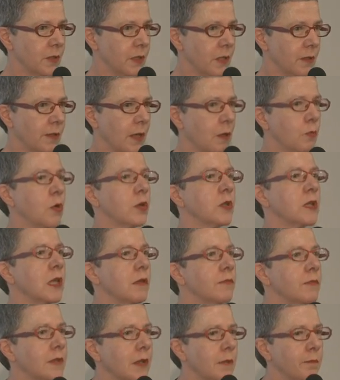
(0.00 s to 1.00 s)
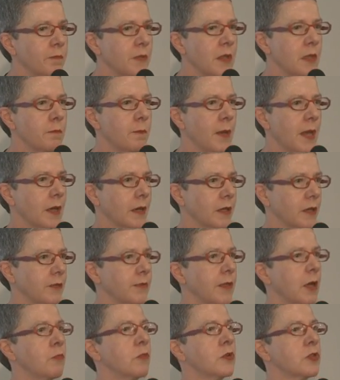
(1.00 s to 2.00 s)
They want to give something back. They
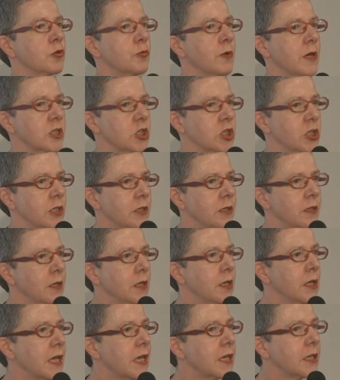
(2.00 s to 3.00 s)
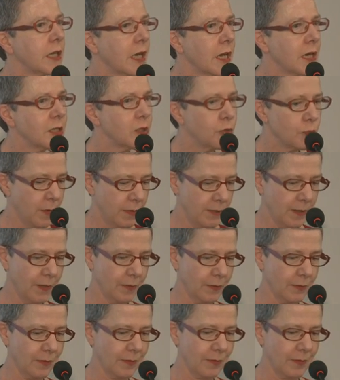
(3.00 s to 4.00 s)
want to actually engage with
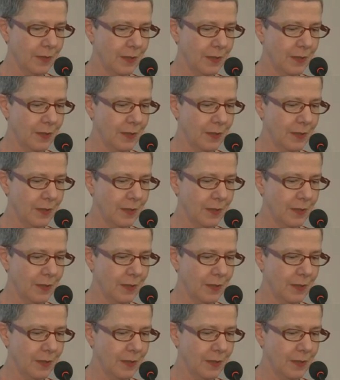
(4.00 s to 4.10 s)
us.